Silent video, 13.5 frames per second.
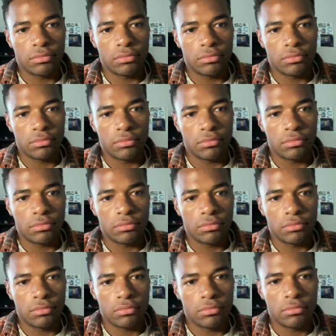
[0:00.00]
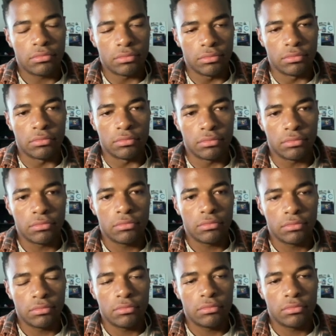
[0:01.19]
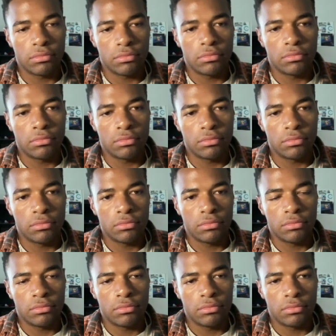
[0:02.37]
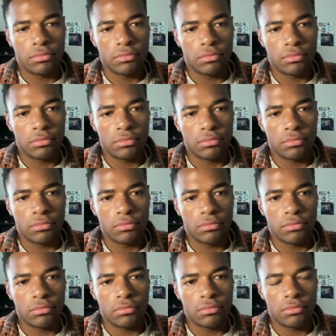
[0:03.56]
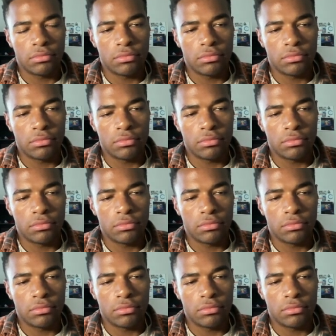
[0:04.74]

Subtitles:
No words are spoken by the person on screen.